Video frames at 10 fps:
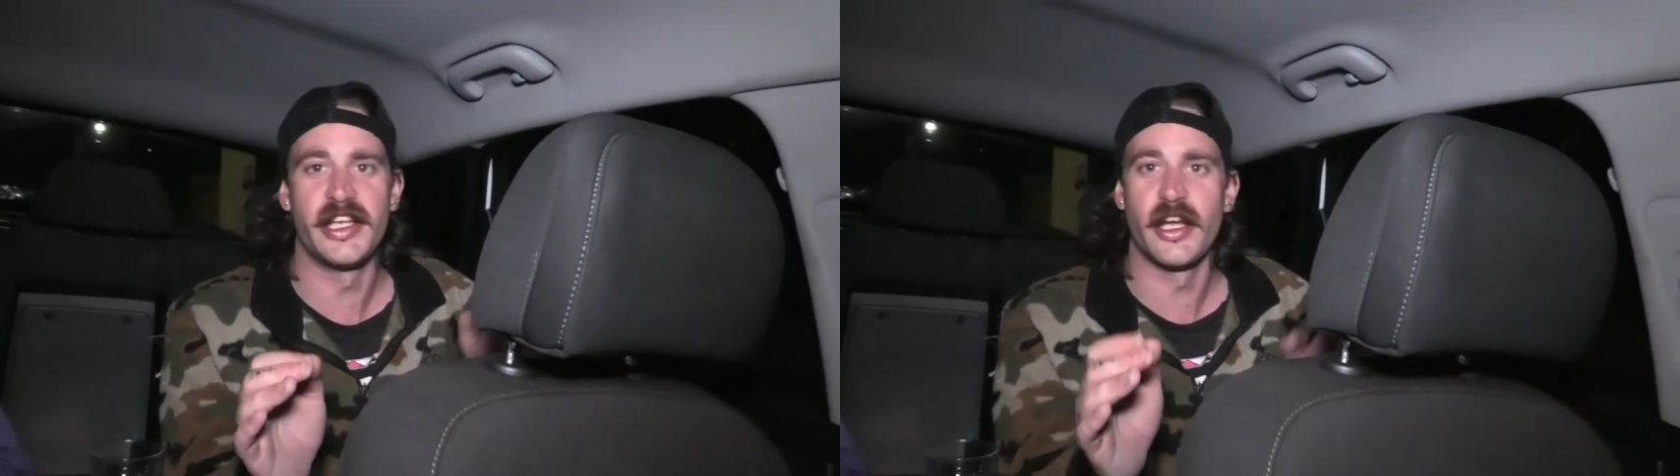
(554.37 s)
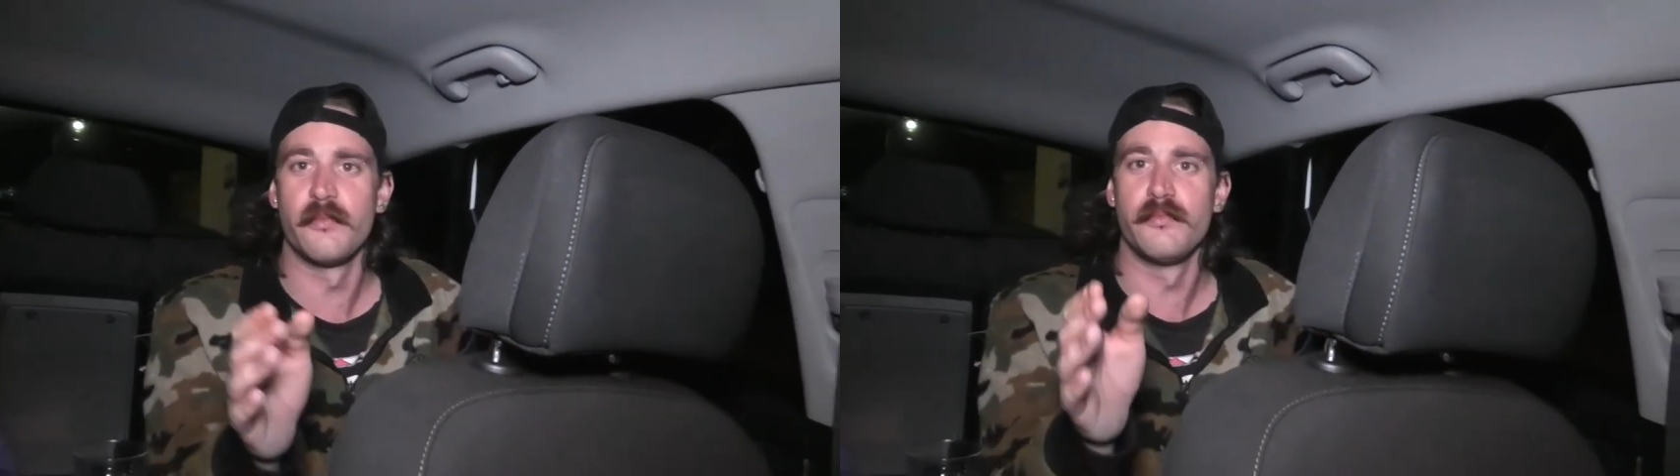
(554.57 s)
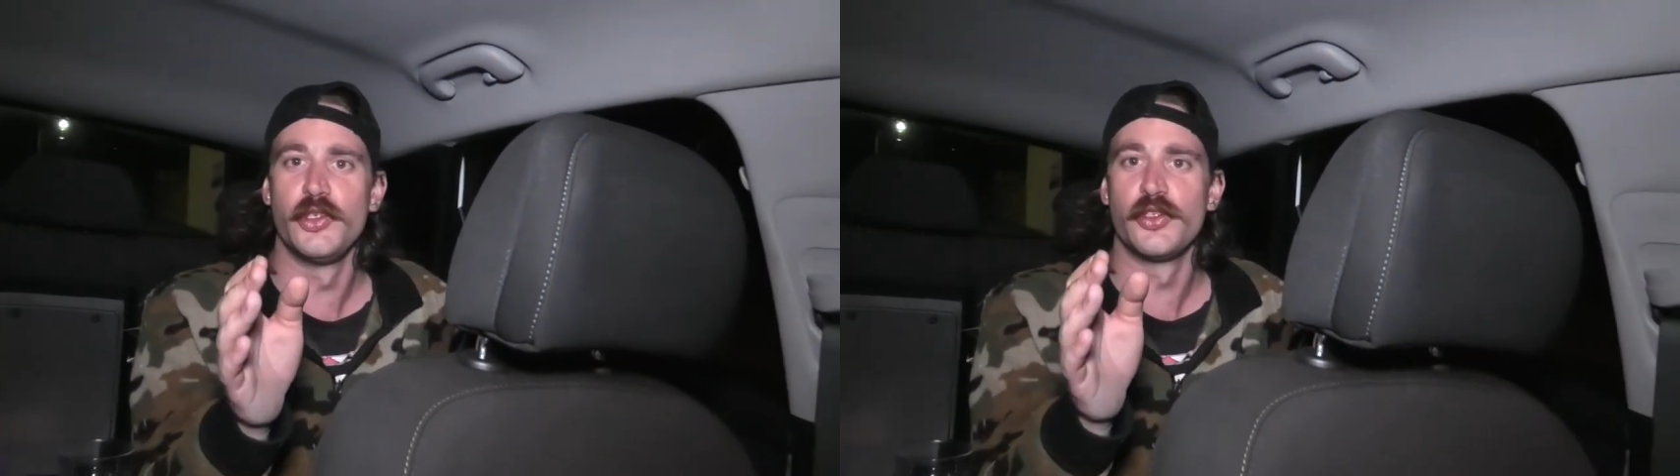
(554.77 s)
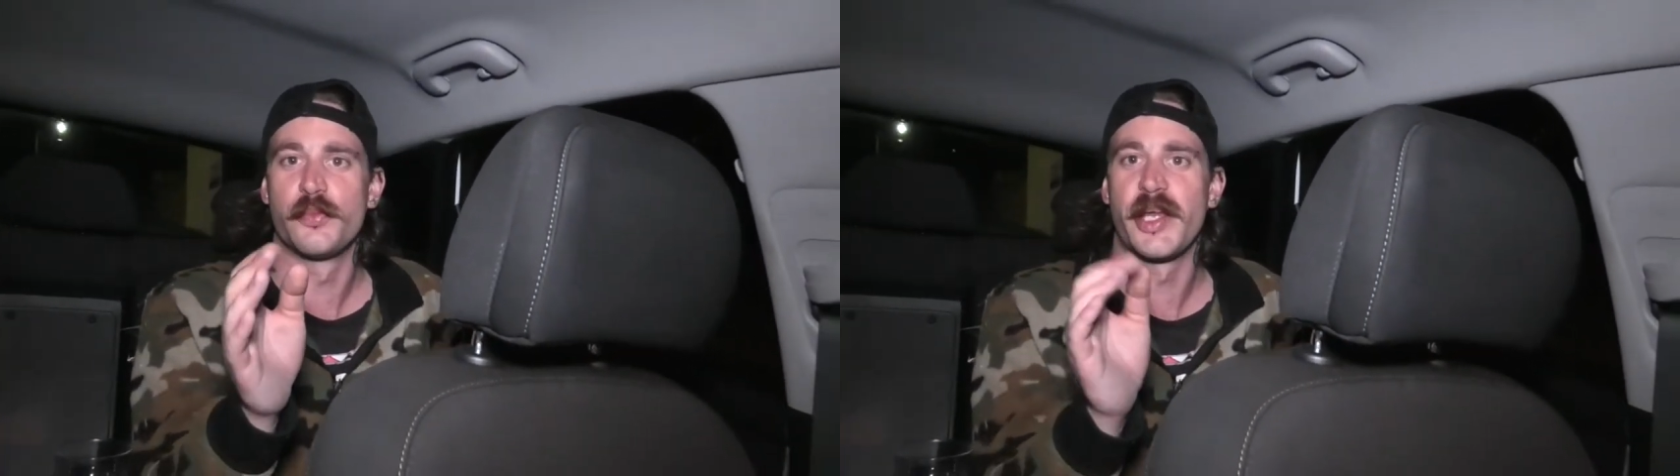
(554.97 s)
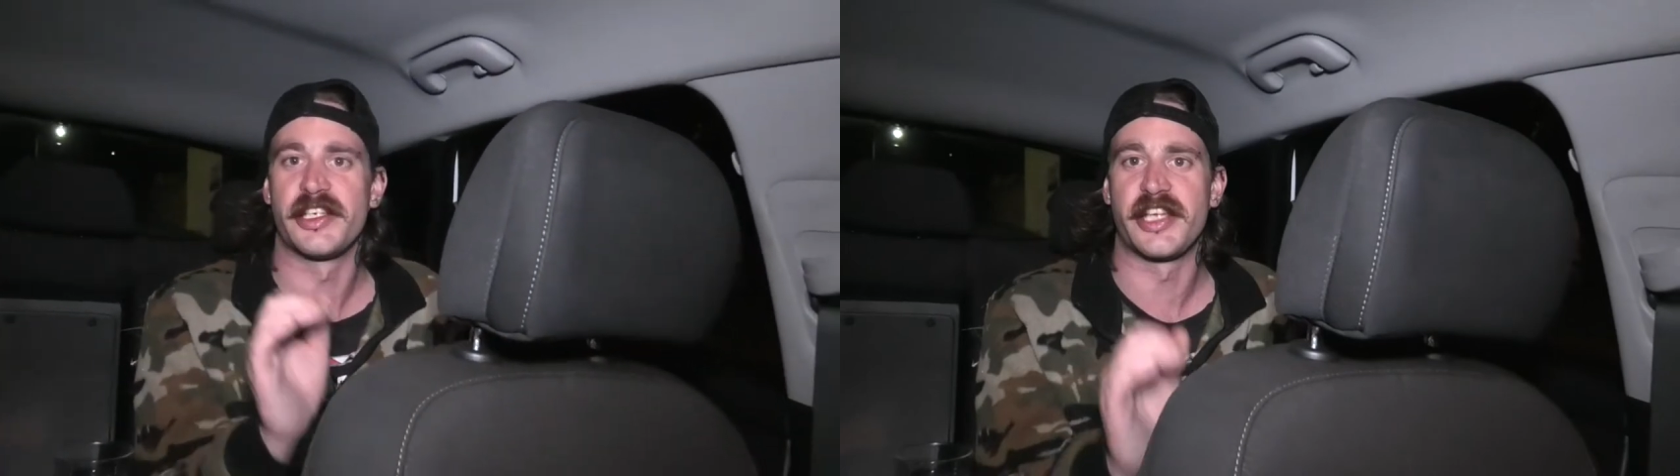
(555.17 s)
a mute
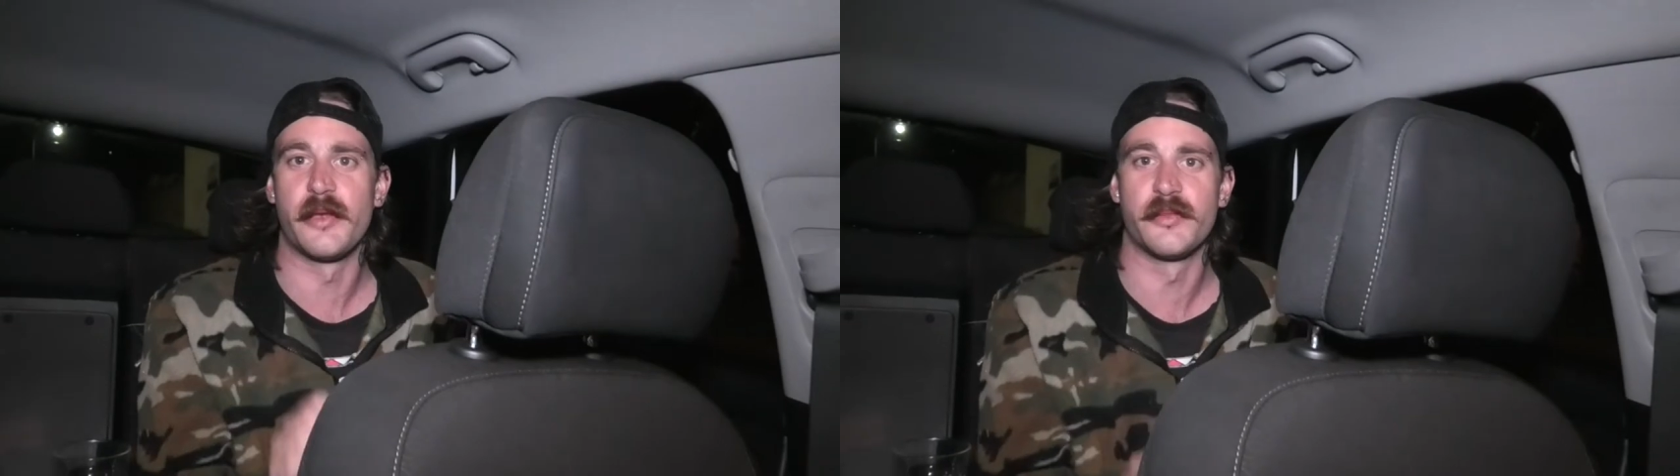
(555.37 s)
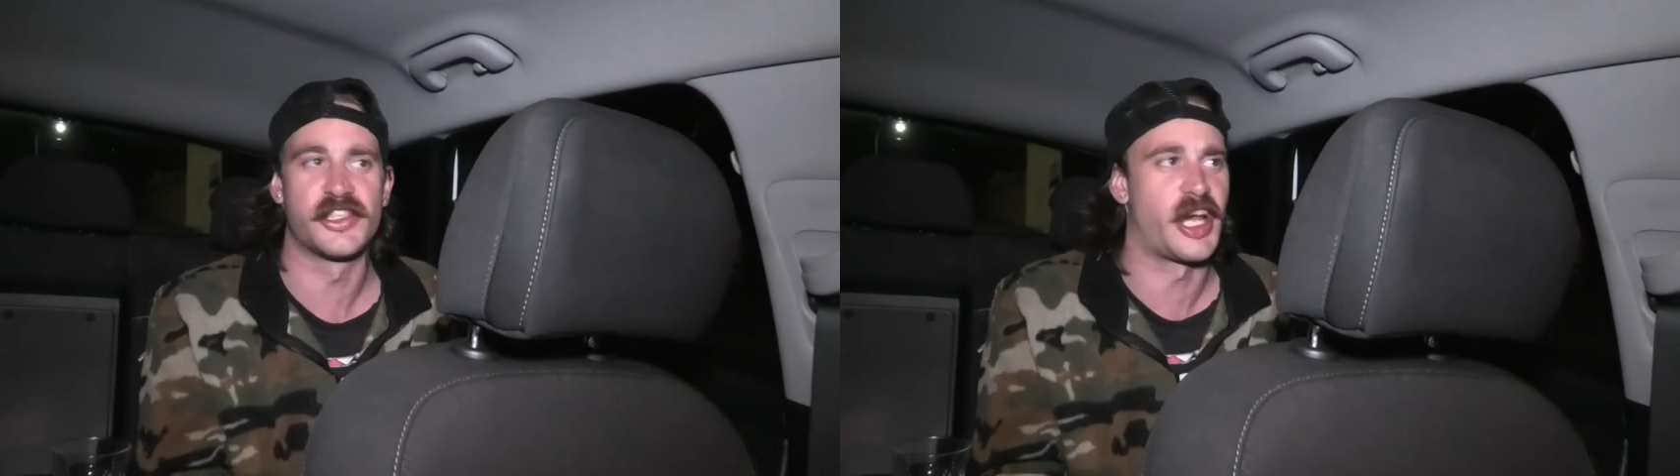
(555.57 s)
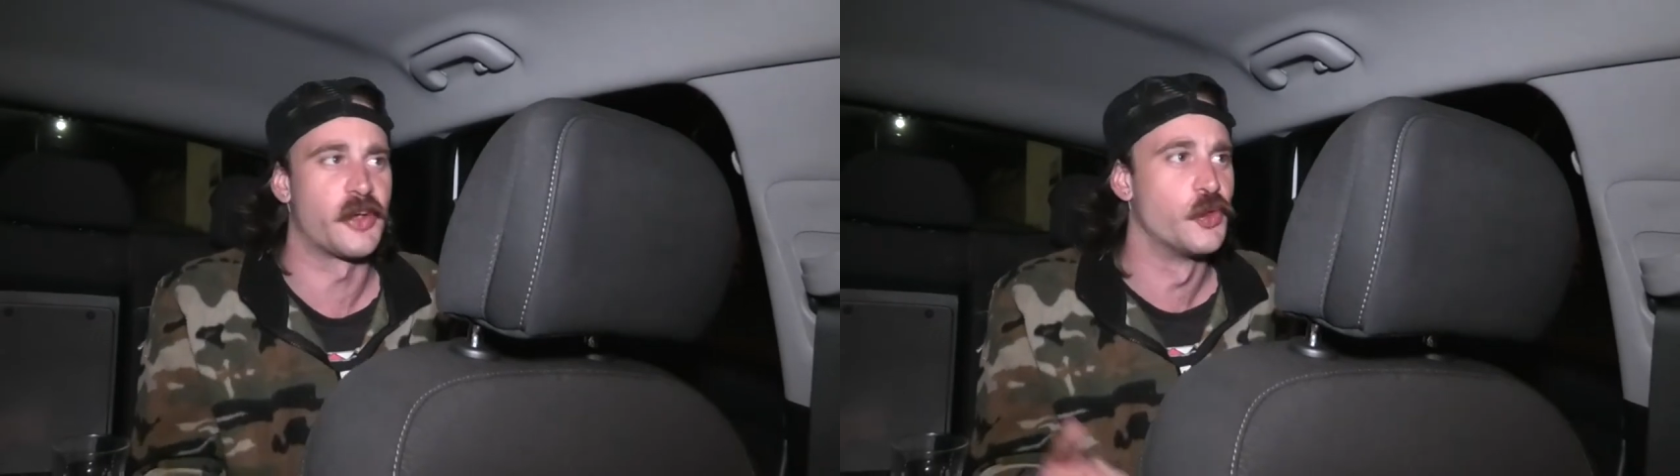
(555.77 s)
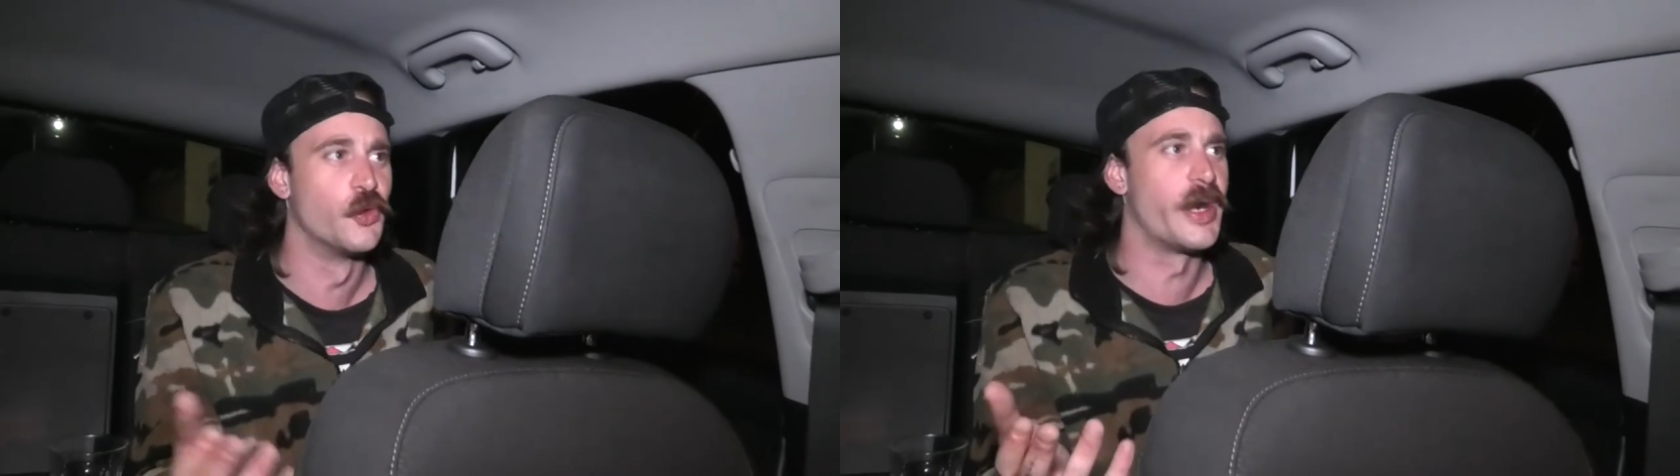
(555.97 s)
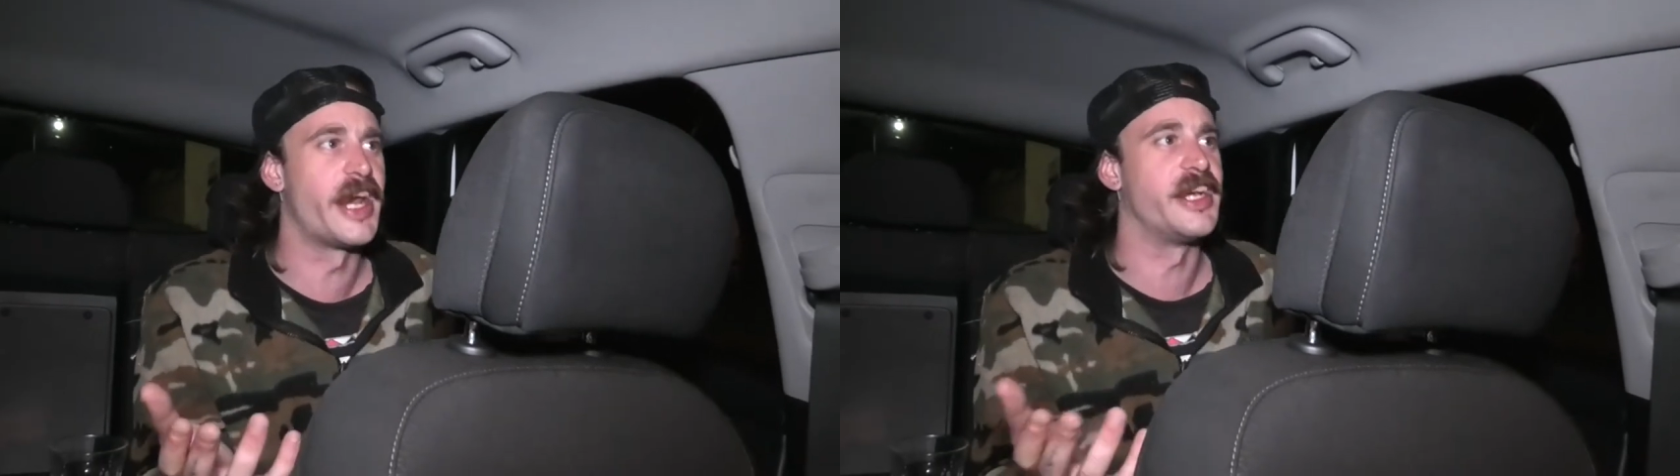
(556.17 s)
man came to shout
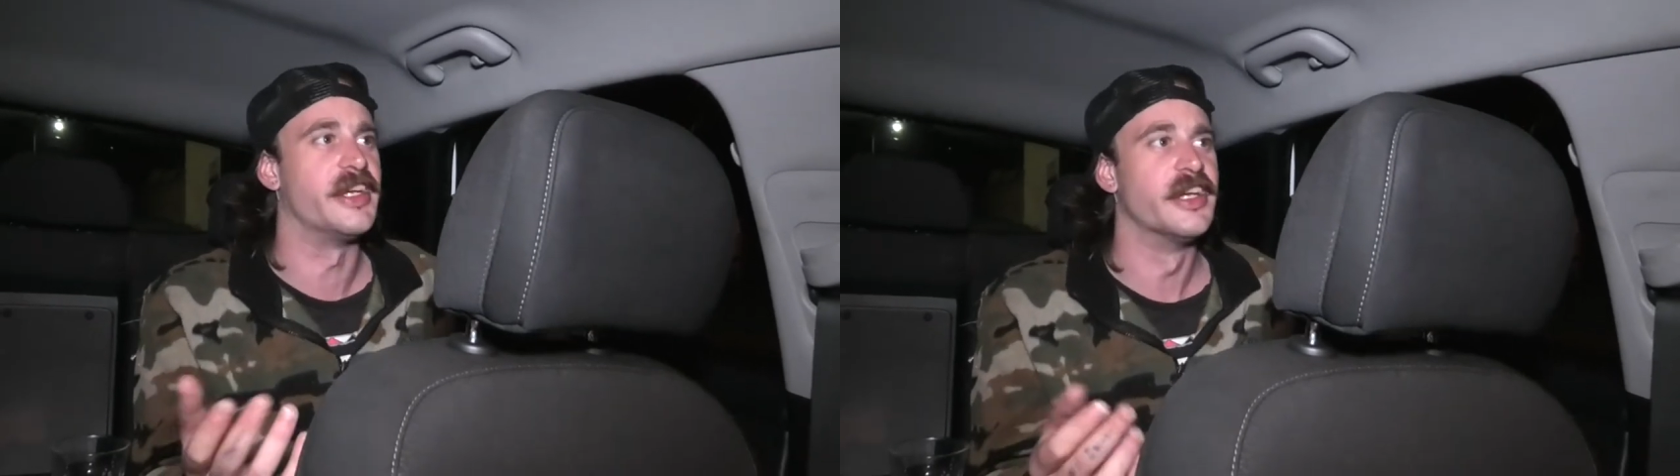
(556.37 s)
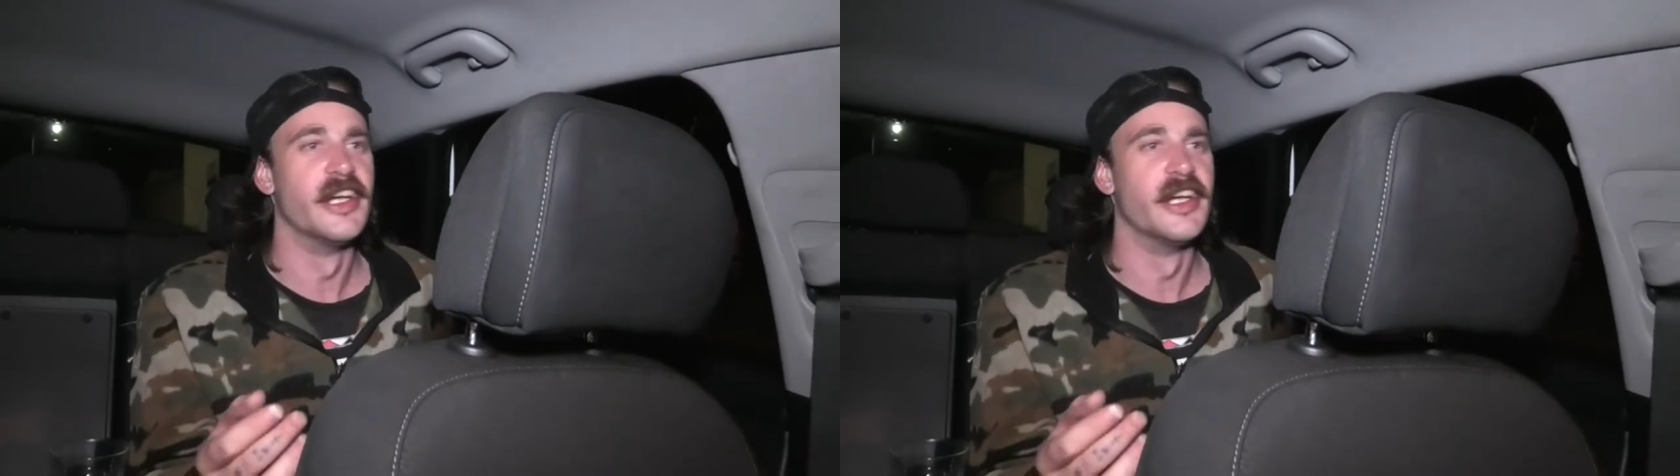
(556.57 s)
hooray!